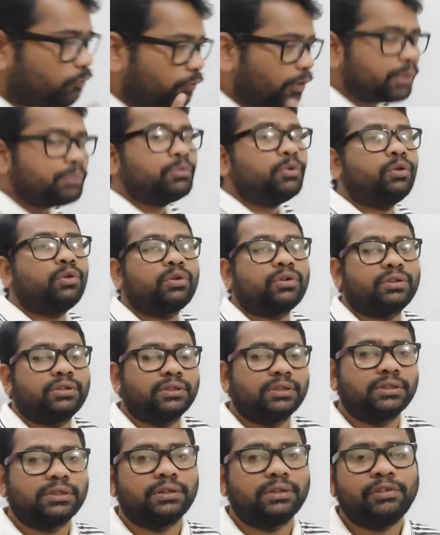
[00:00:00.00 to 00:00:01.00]
one
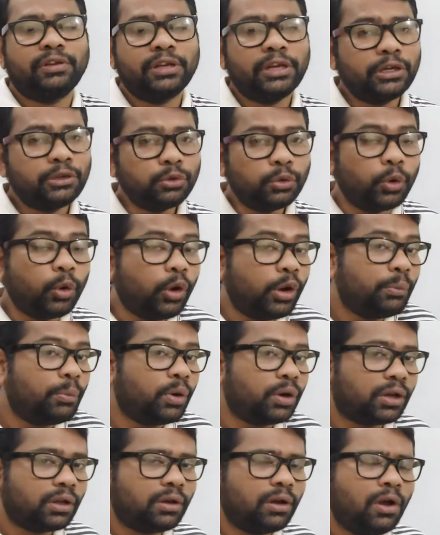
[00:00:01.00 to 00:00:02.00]
more. We need to know
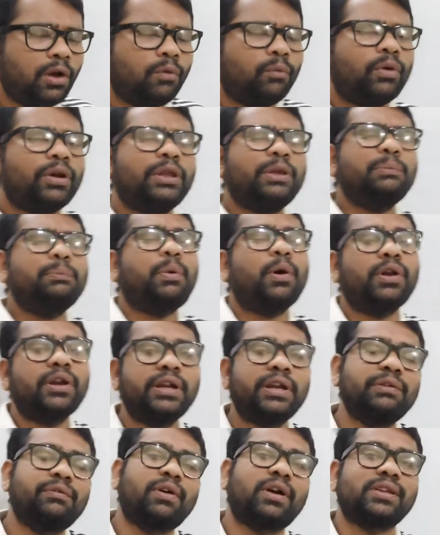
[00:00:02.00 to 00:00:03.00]
about one
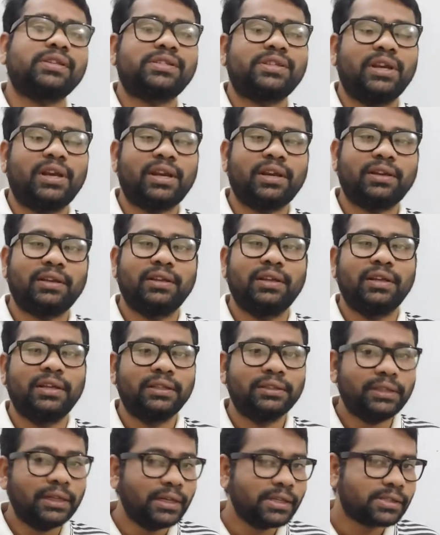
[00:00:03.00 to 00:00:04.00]
important device, children.
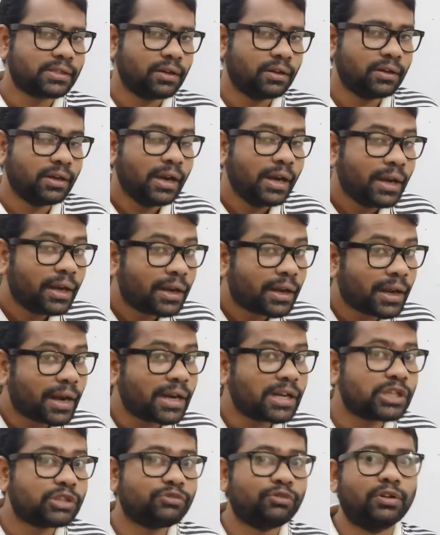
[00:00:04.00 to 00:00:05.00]
That is called
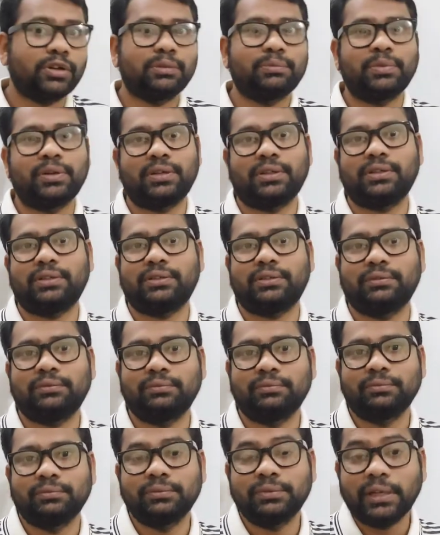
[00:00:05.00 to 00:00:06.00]
transformer.
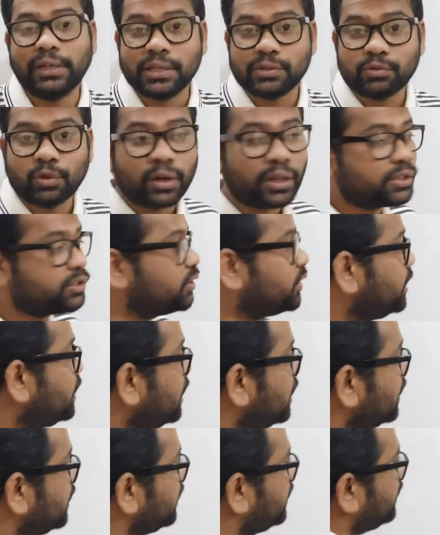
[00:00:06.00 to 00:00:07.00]
That is what
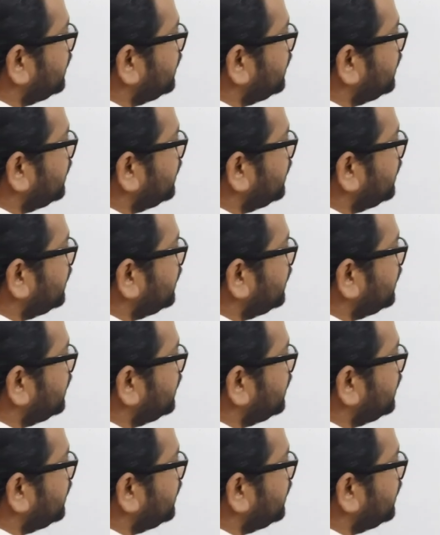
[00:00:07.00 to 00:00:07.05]
actually